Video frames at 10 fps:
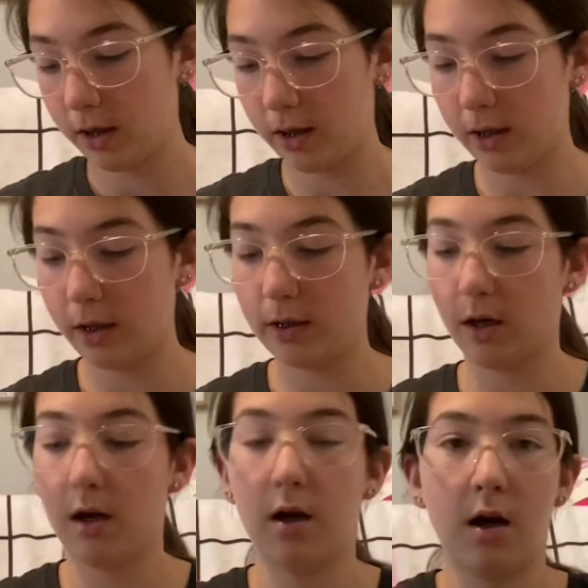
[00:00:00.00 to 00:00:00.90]
is
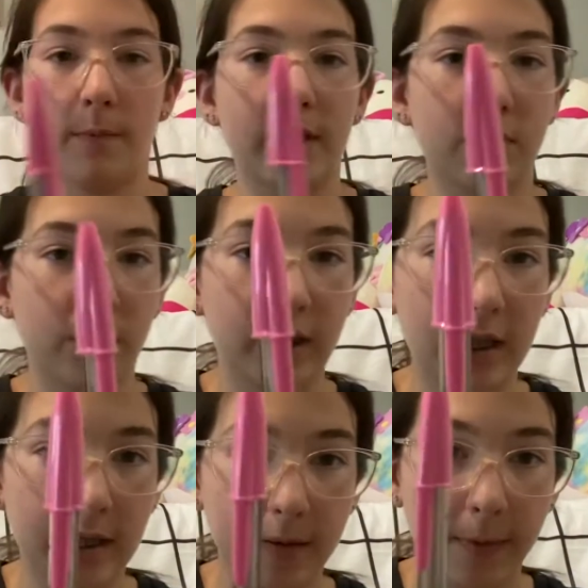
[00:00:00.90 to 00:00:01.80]
um, this really
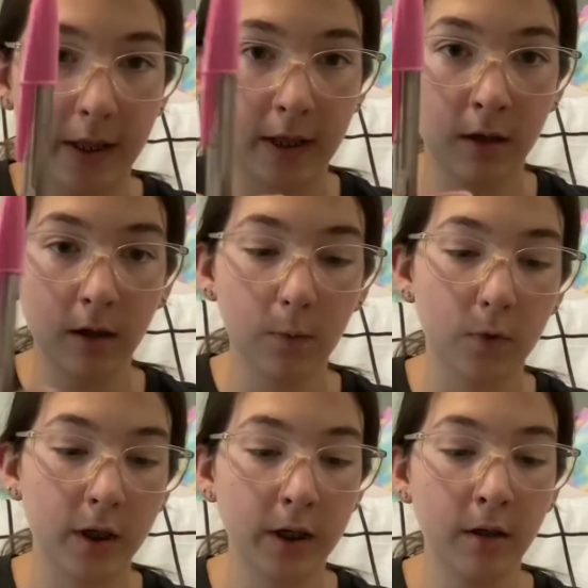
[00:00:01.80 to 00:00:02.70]
light pink
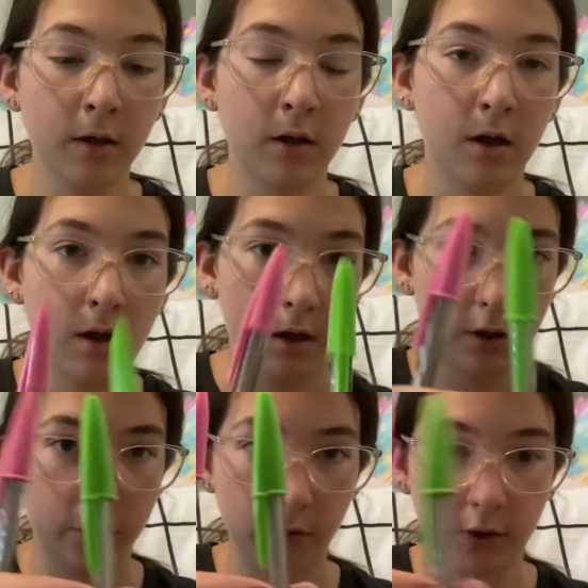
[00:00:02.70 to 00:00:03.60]
one,
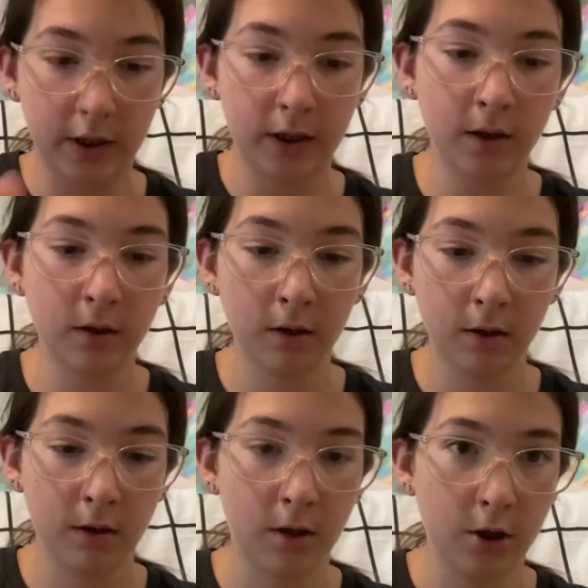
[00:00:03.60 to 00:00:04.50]
green,
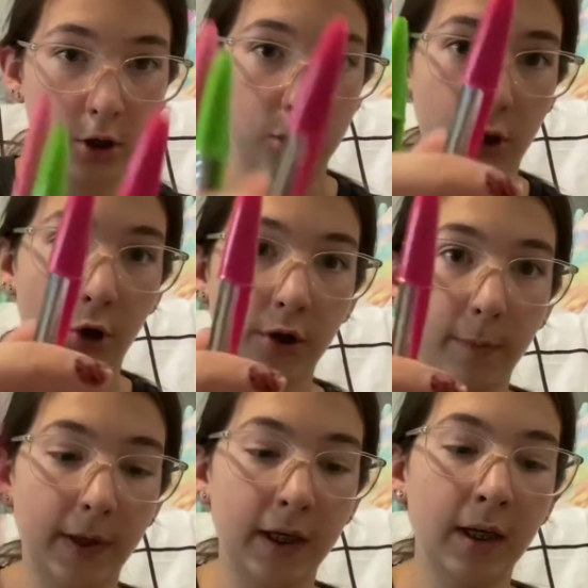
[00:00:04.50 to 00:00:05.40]
dark
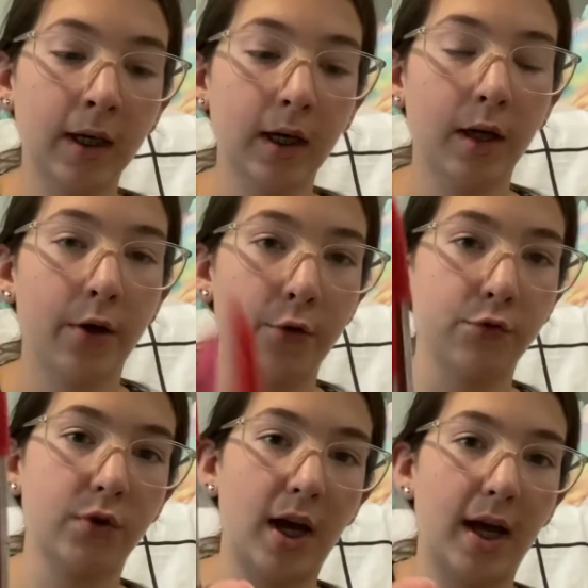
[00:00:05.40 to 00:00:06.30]
pink,
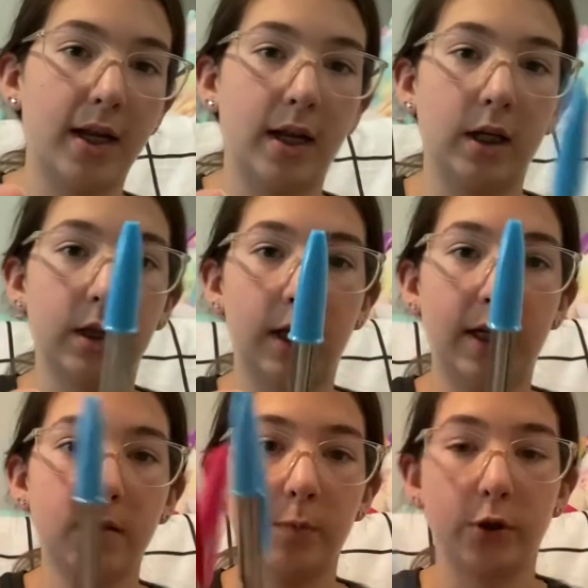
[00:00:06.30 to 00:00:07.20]
red, and
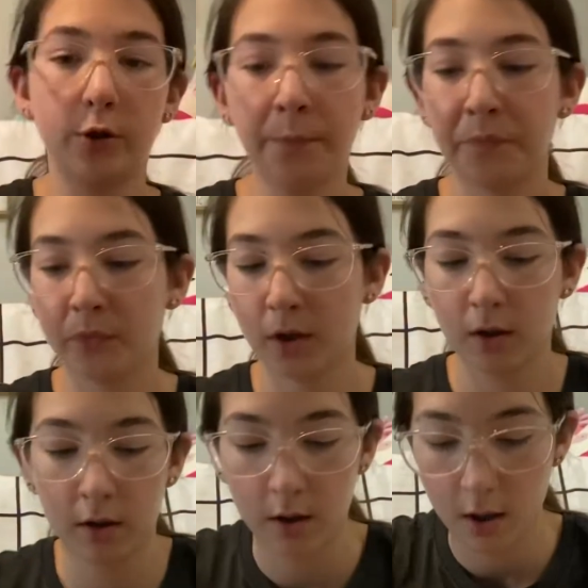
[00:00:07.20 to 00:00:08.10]
light blue.
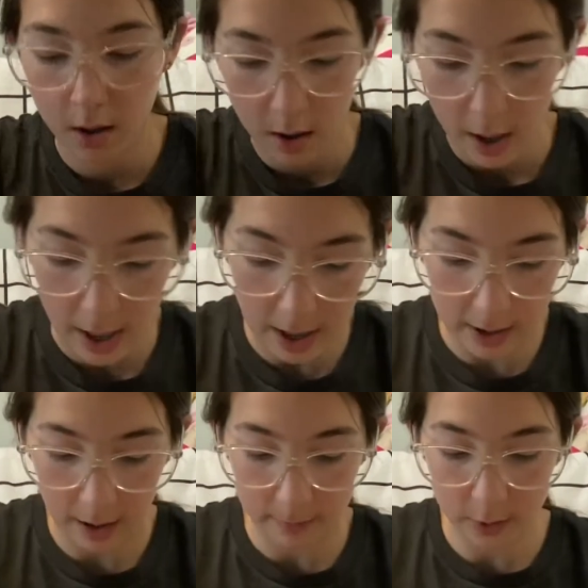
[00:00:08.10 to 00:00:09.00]
And
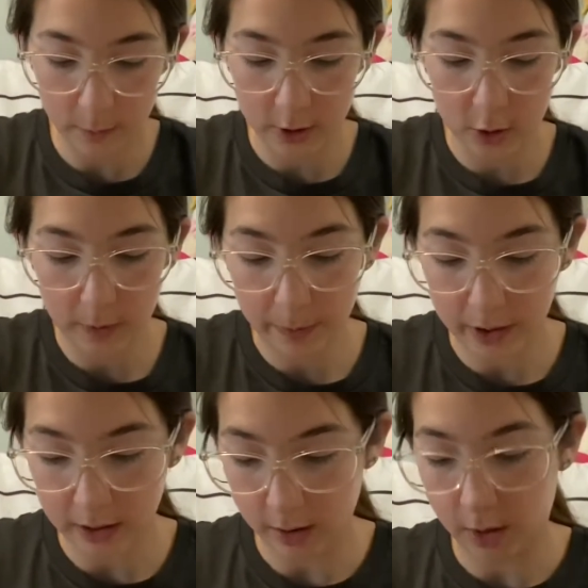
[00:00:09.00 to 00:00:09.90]
I'm going to be
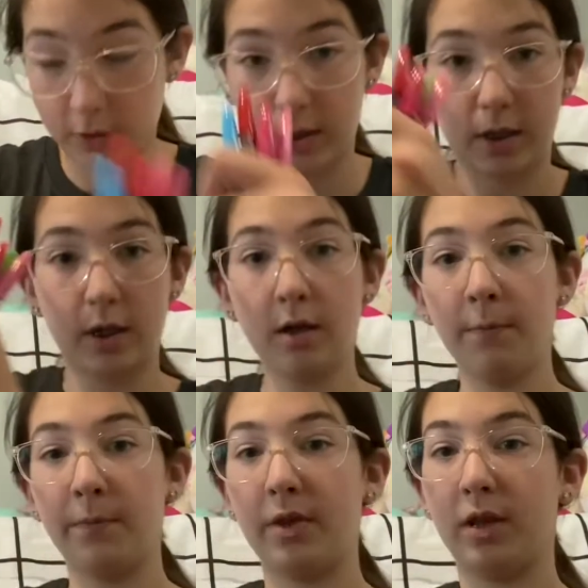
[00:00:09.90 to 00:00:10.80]
putting those in here
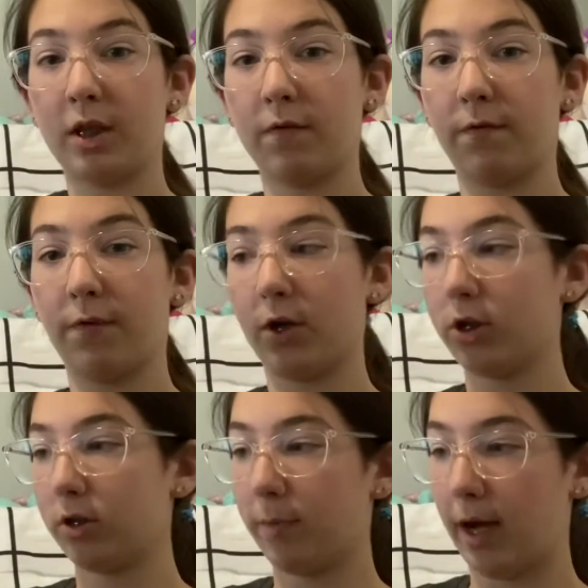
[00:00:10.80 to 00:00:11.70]
in this
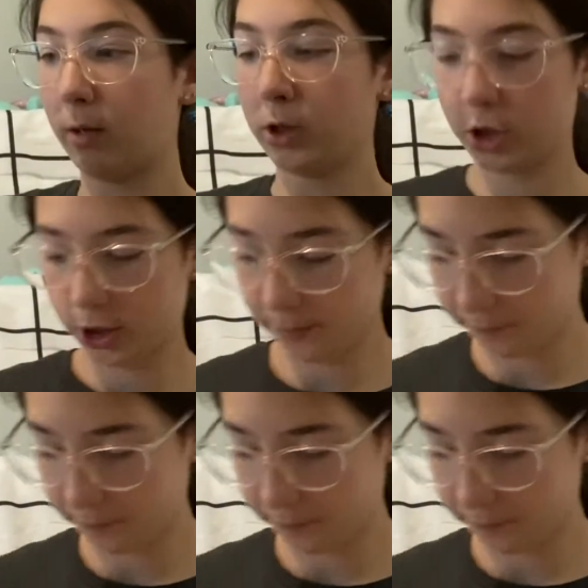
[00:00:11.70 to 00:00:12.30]
first pouch.